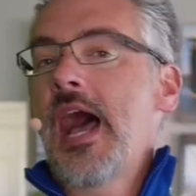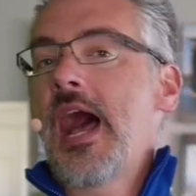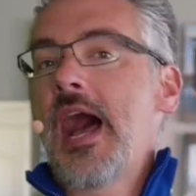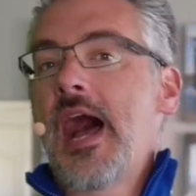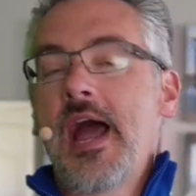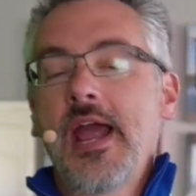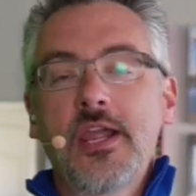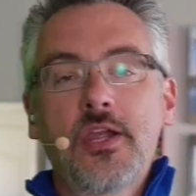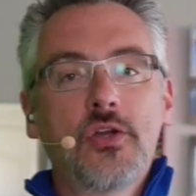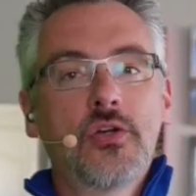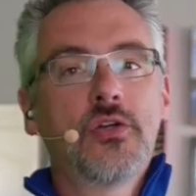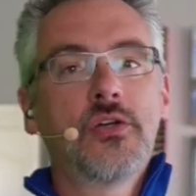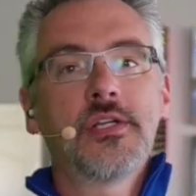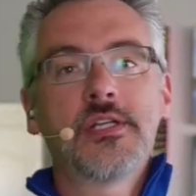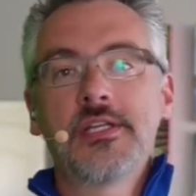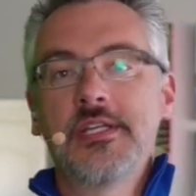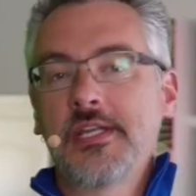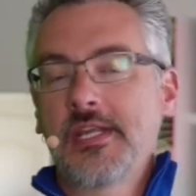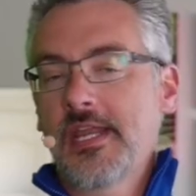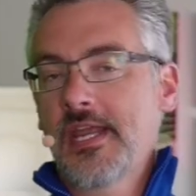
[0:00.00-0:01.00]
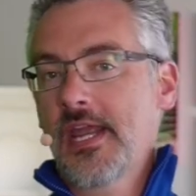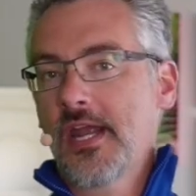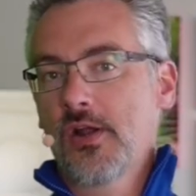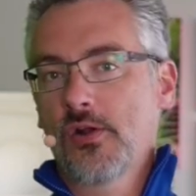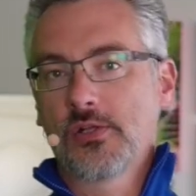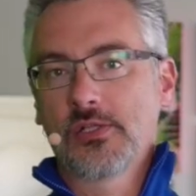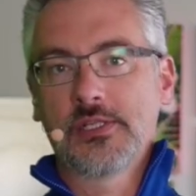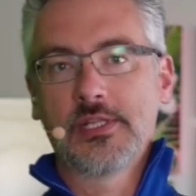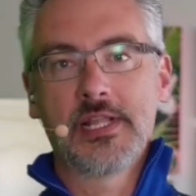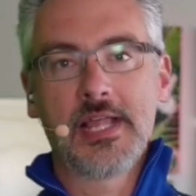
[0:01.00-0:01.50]
I couldn't
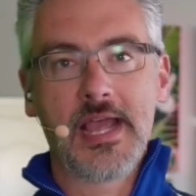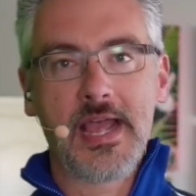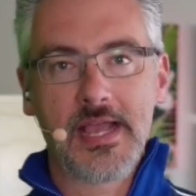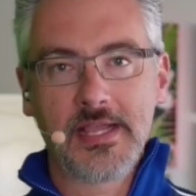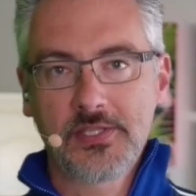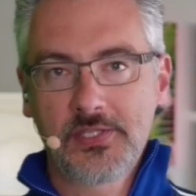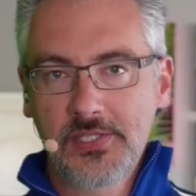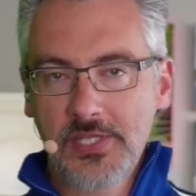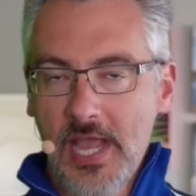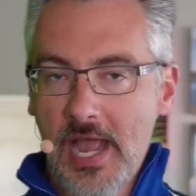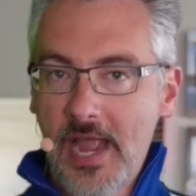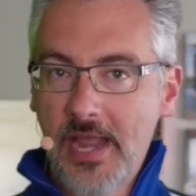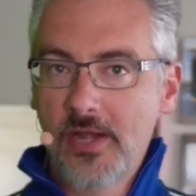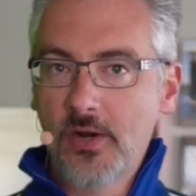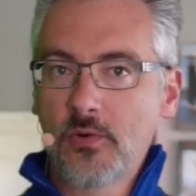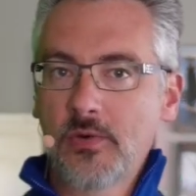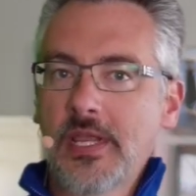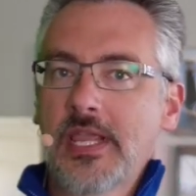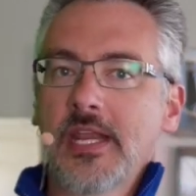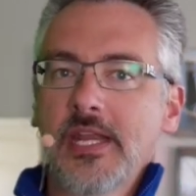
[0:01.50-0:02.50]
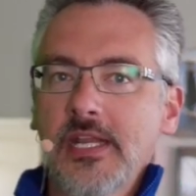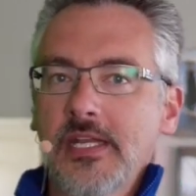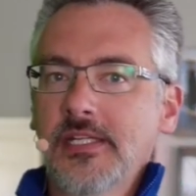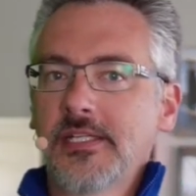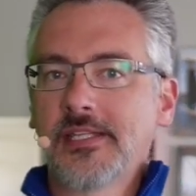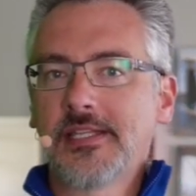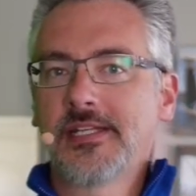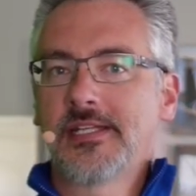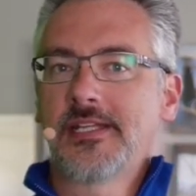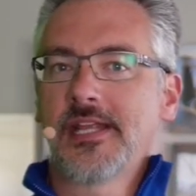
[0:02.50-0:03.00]
care less. I don't get into
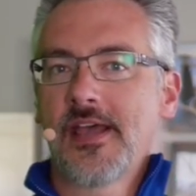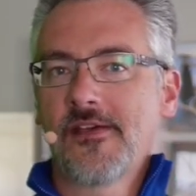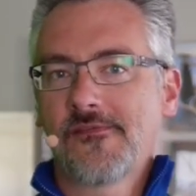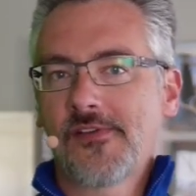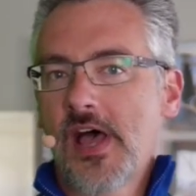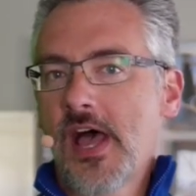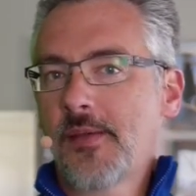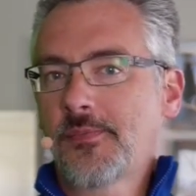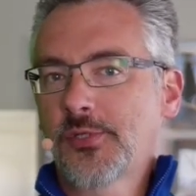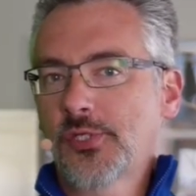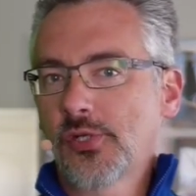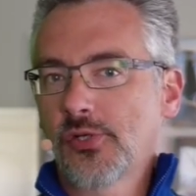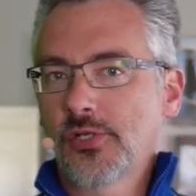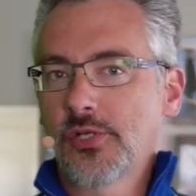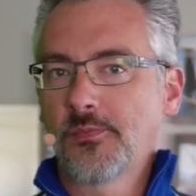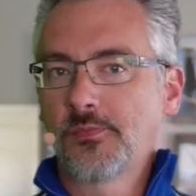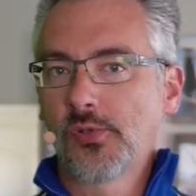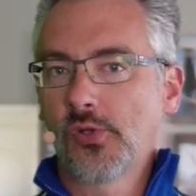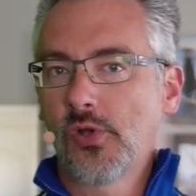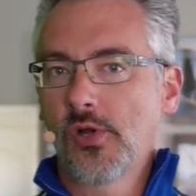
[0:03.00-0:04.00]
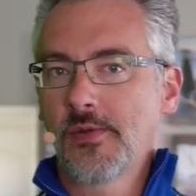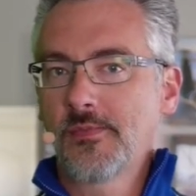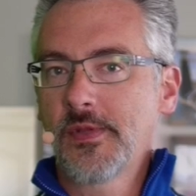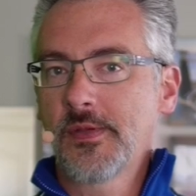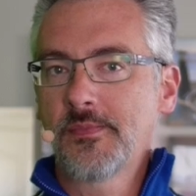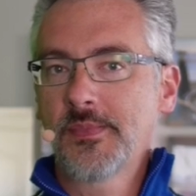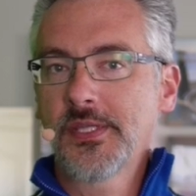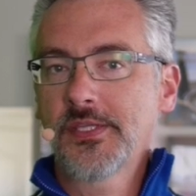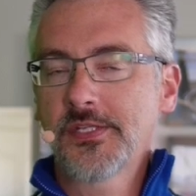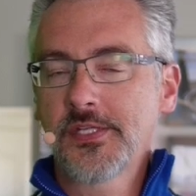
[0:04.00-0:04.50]
the DevOps or
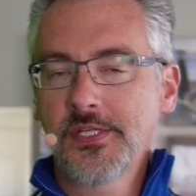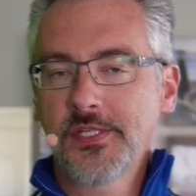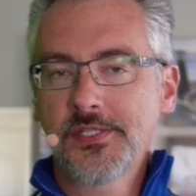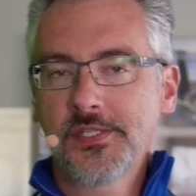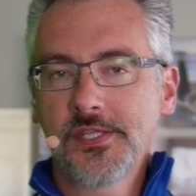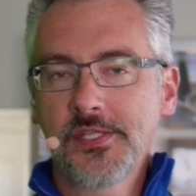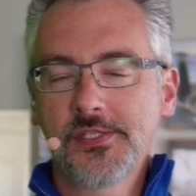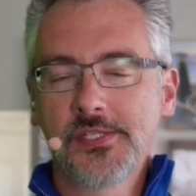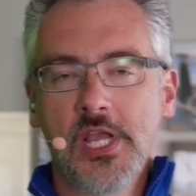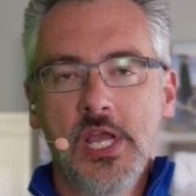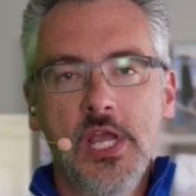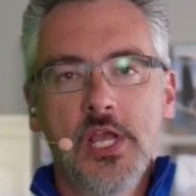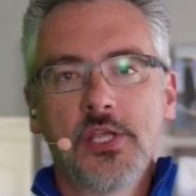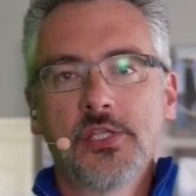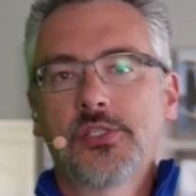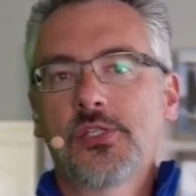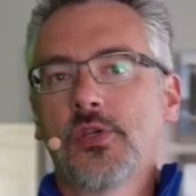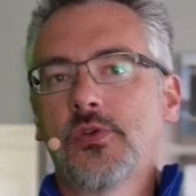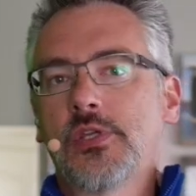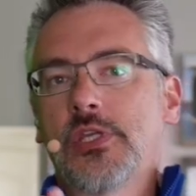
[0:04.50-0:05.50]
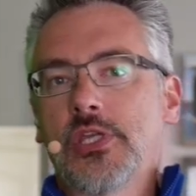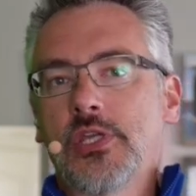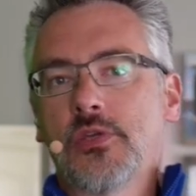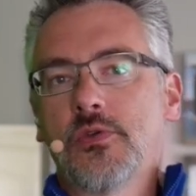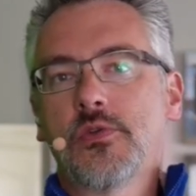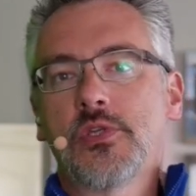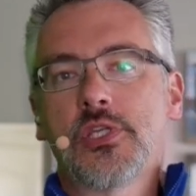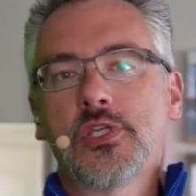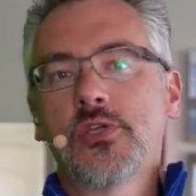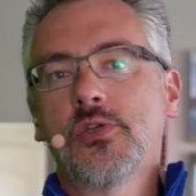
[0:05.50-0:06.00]
deployment businesses, so you
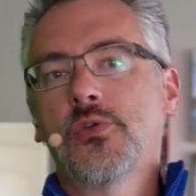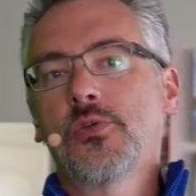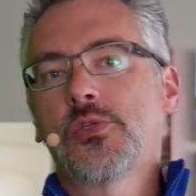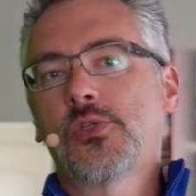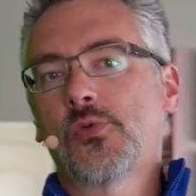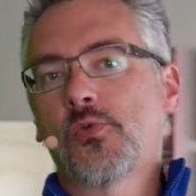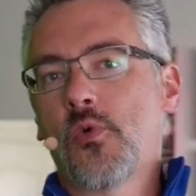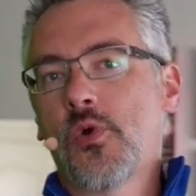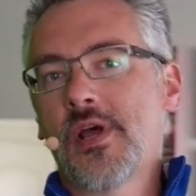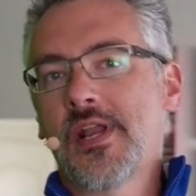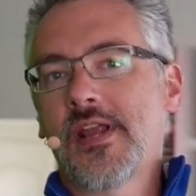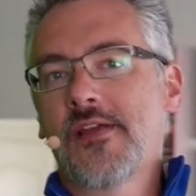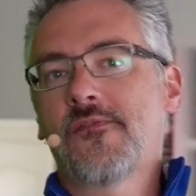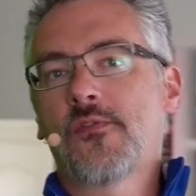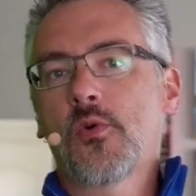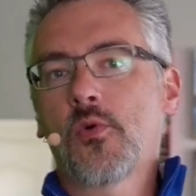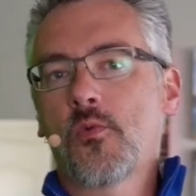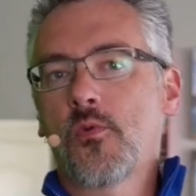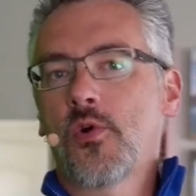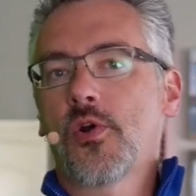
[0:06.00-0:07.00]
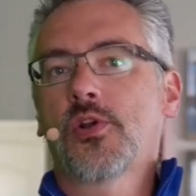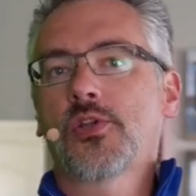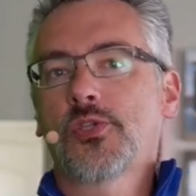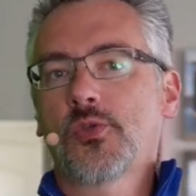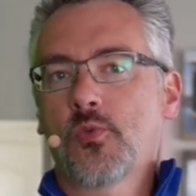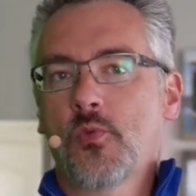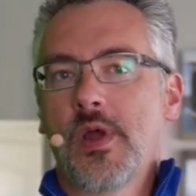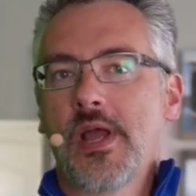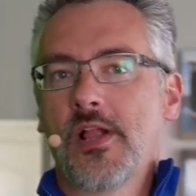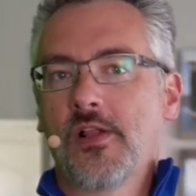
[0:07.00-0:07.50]
use whatever
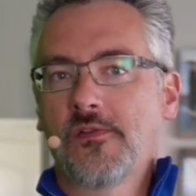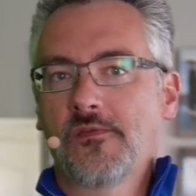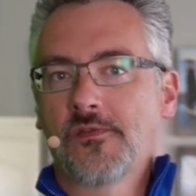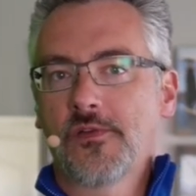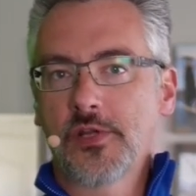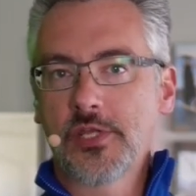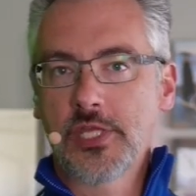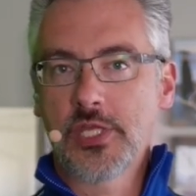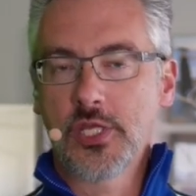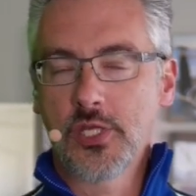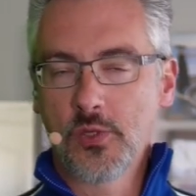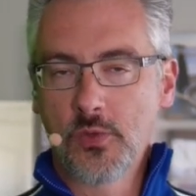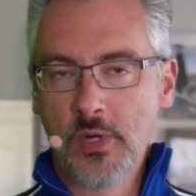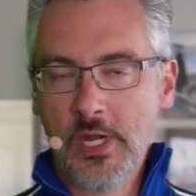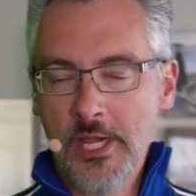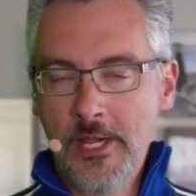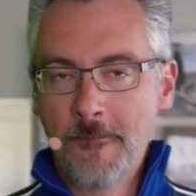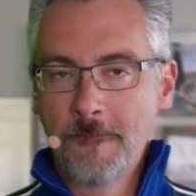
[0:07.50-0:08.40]
works well for you.